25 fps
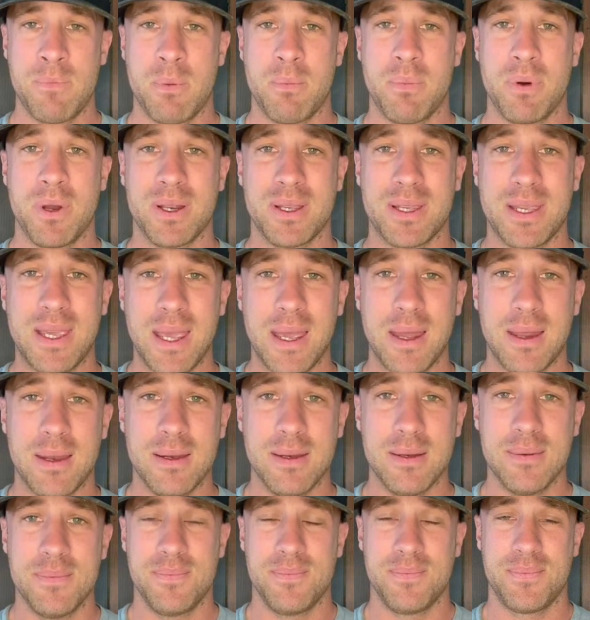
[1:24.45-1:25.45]
But
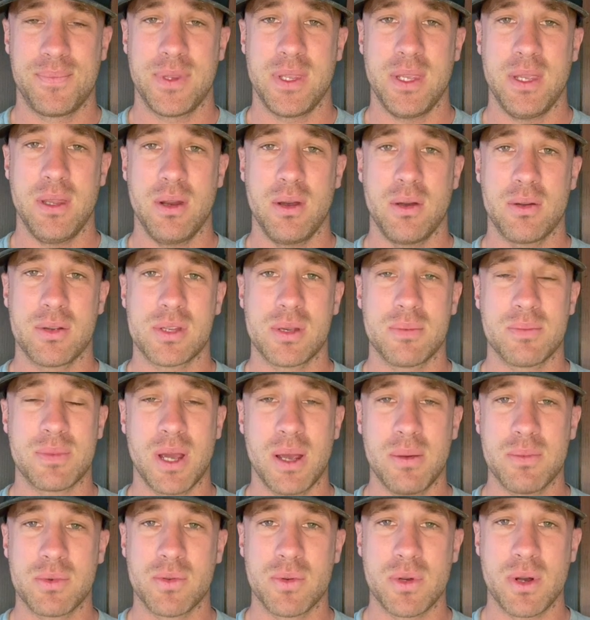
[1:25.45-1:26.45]
again, you know,
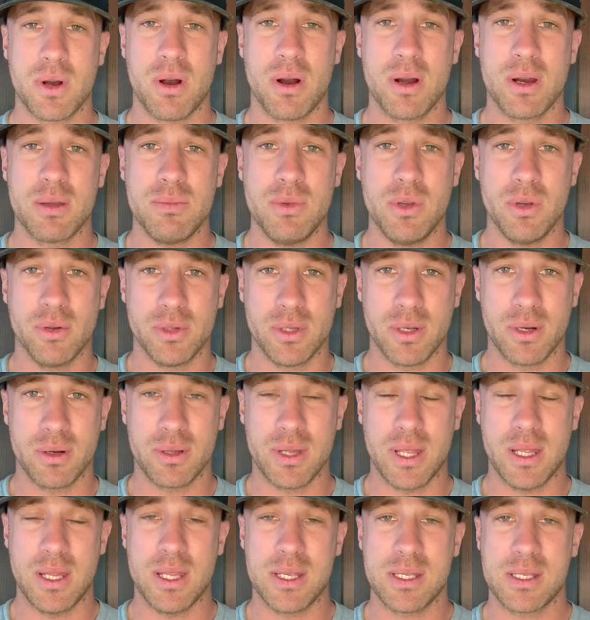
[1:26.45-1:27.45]
sometimes when you're hunting mule deer,
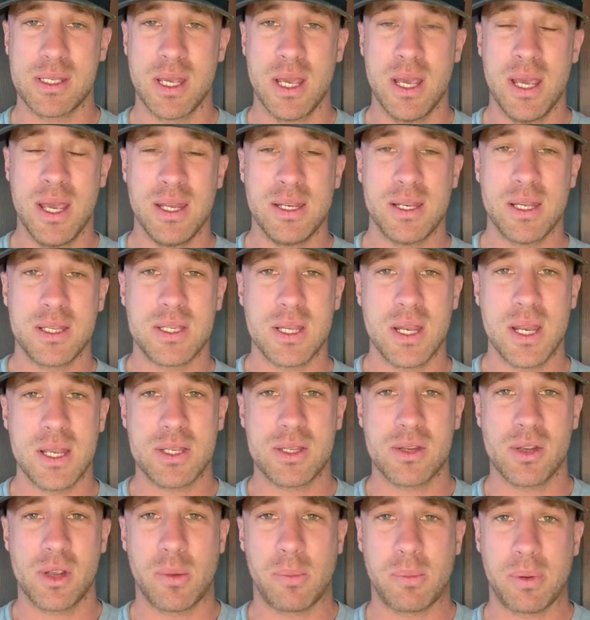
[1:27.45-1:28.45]
then this doesn't
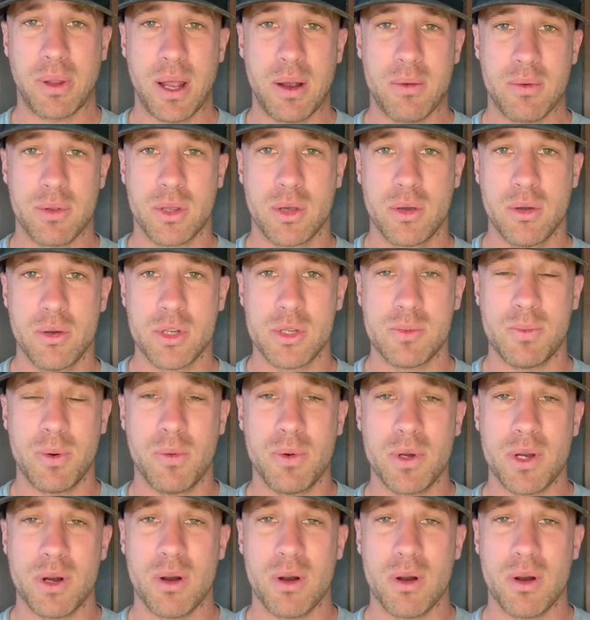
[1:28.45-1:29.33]
necessarily apply with coues, but when you're